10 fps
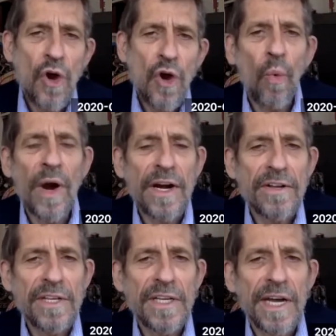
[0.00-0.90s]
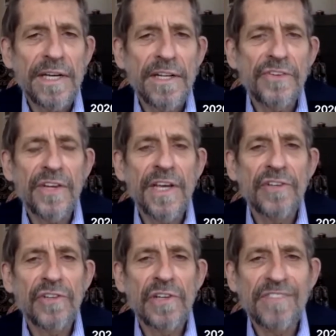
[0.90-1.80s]
where the United States
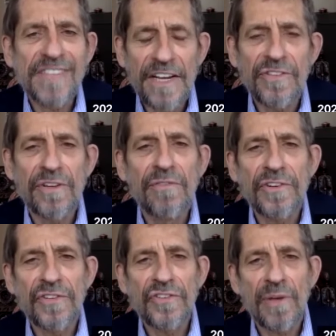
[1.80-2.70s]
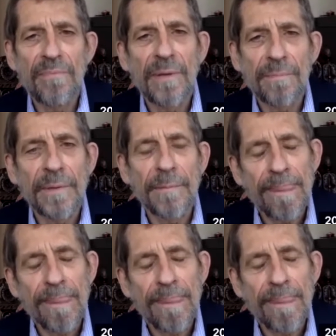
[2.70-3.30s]
could have tested Russia's commitment